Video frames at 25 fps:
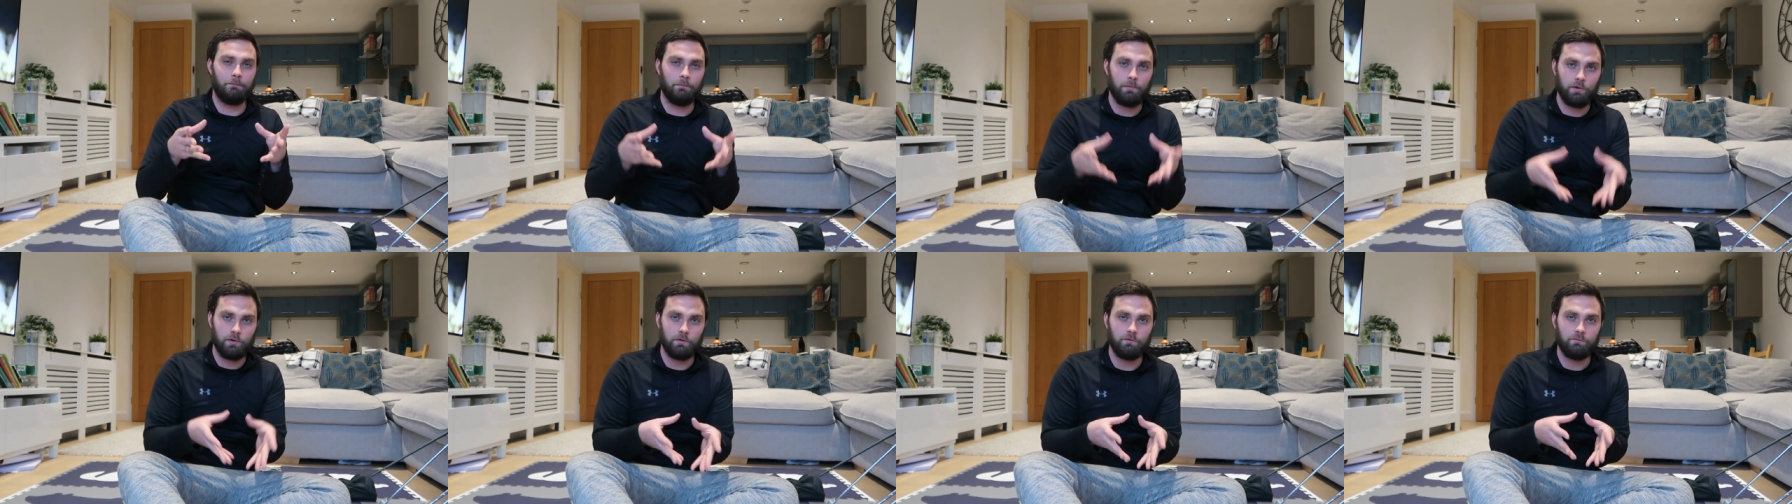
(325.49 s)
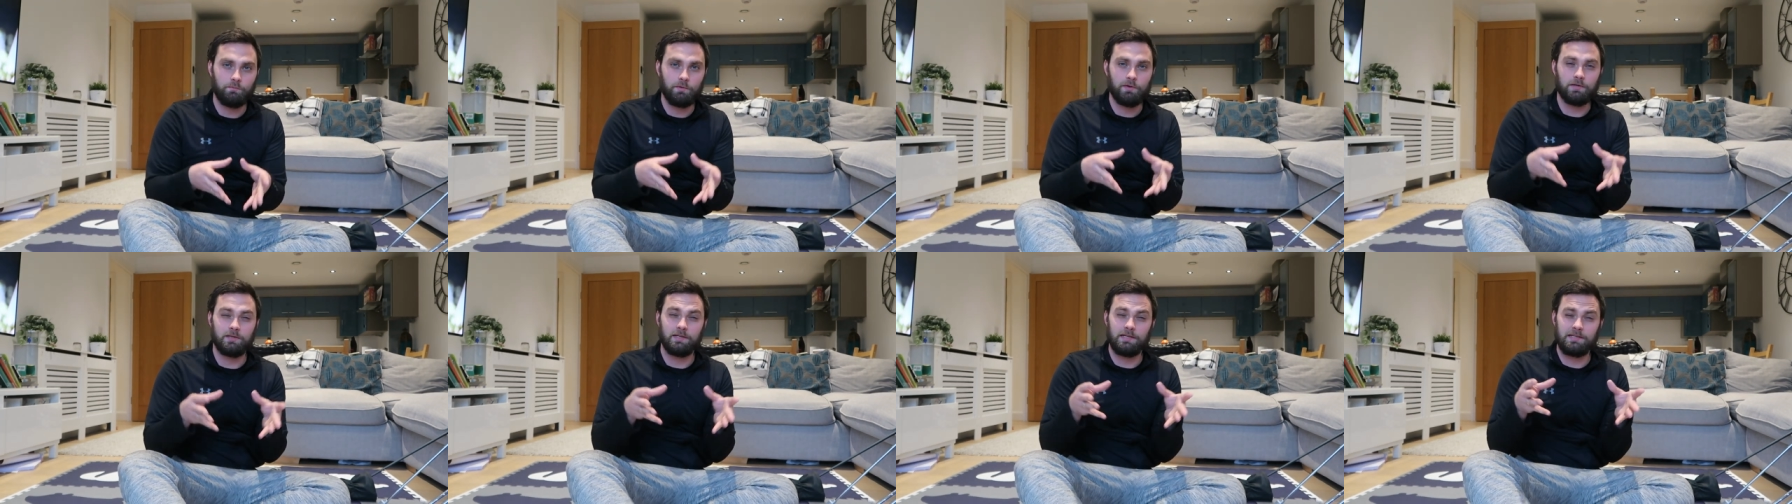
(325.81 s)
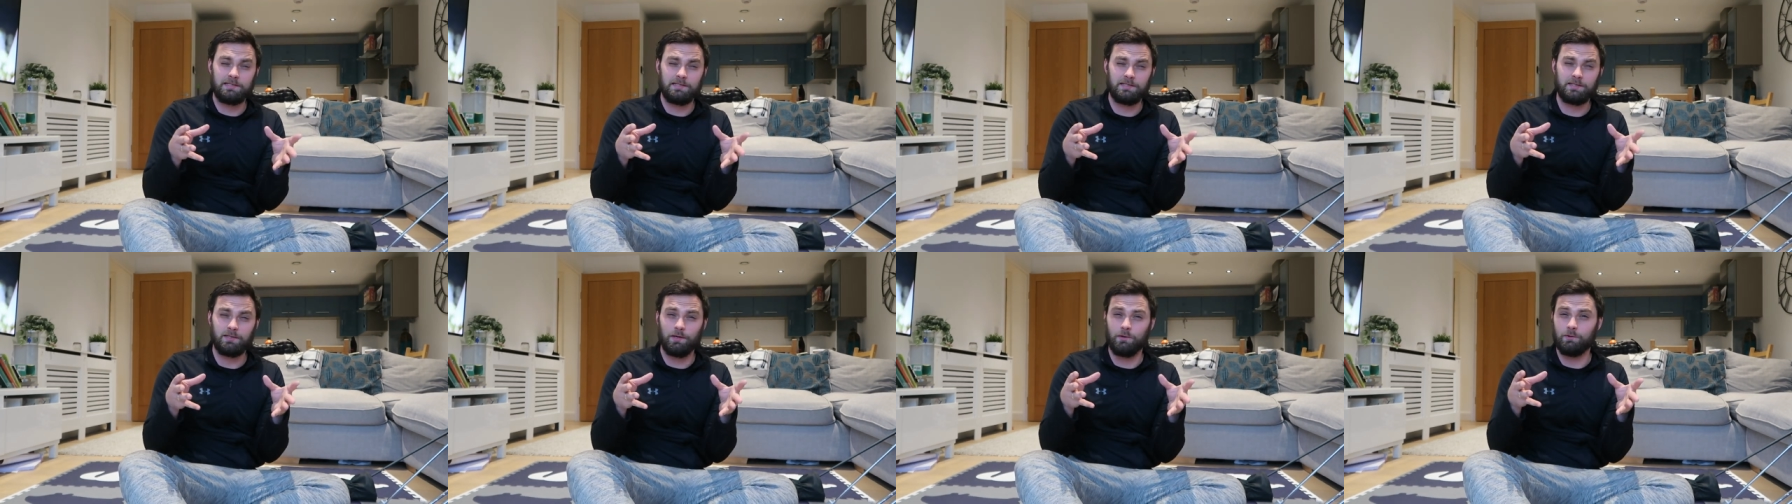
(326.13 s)
movement
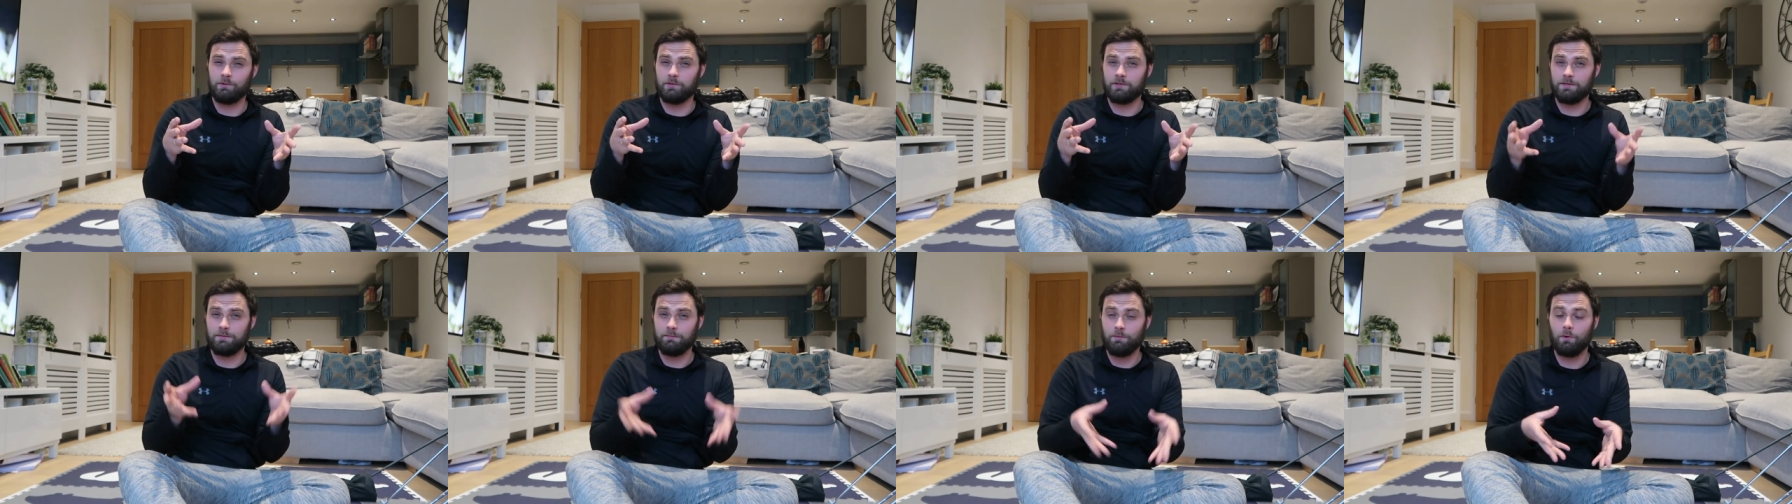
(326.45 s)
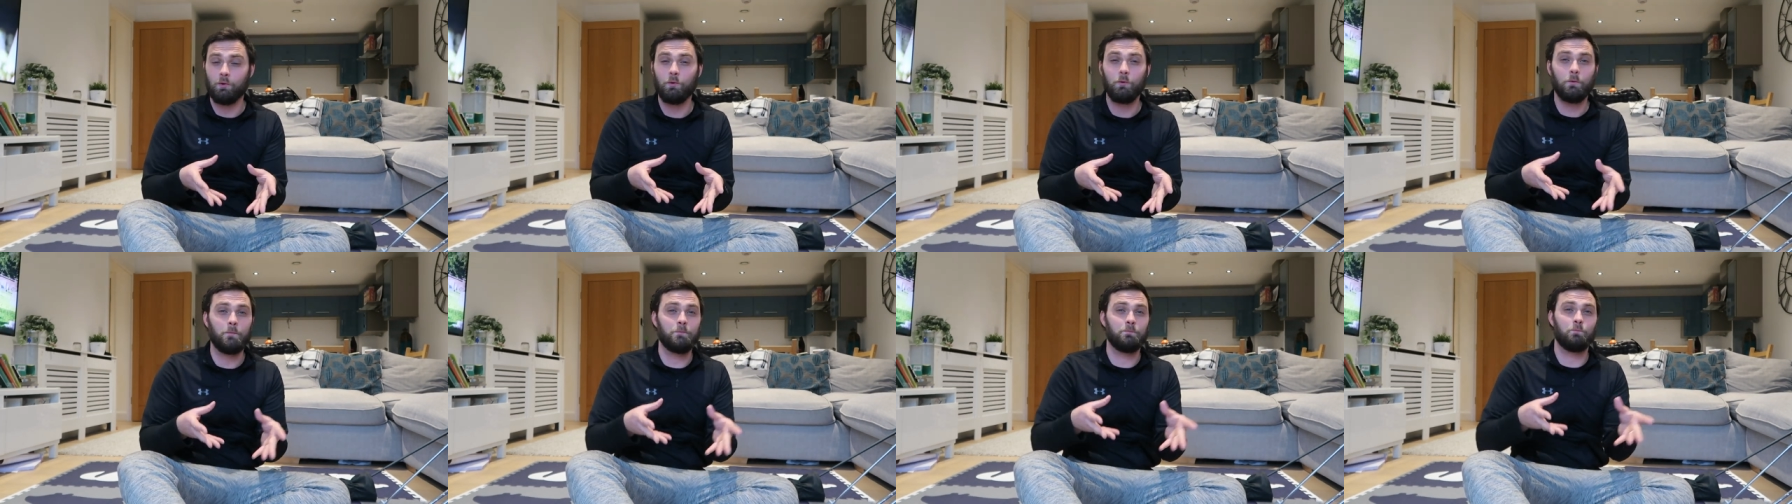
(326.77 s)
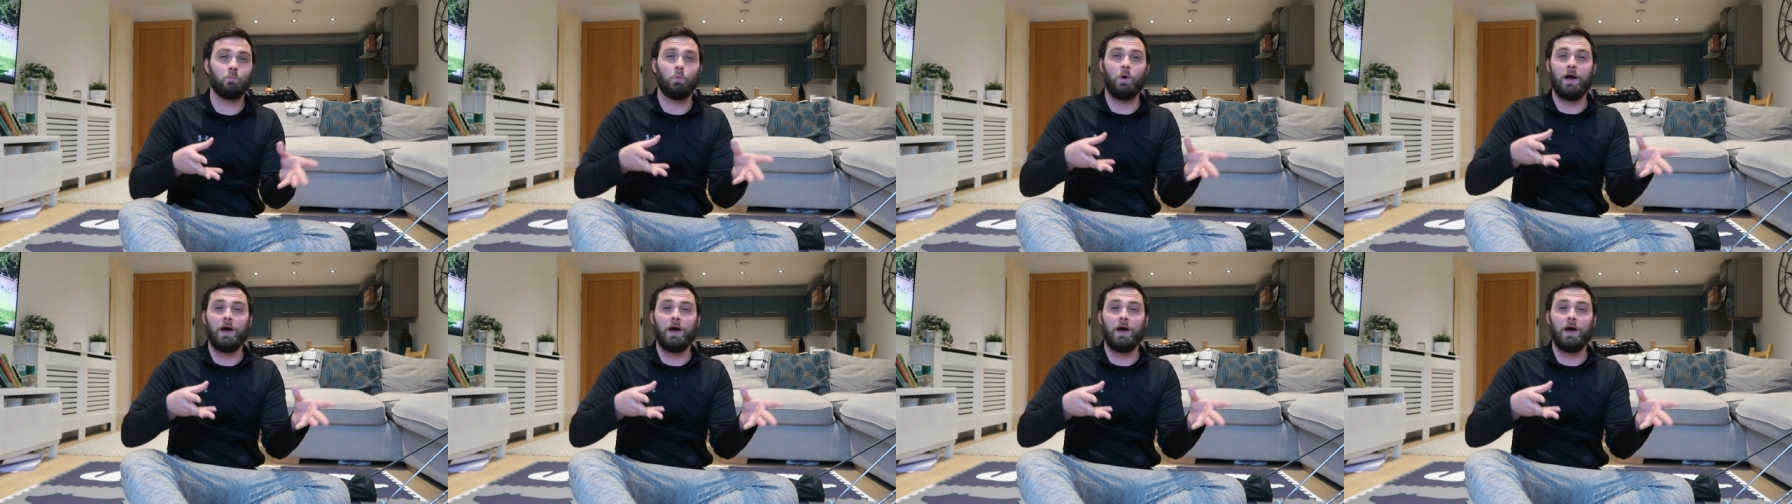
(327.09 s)
it's so small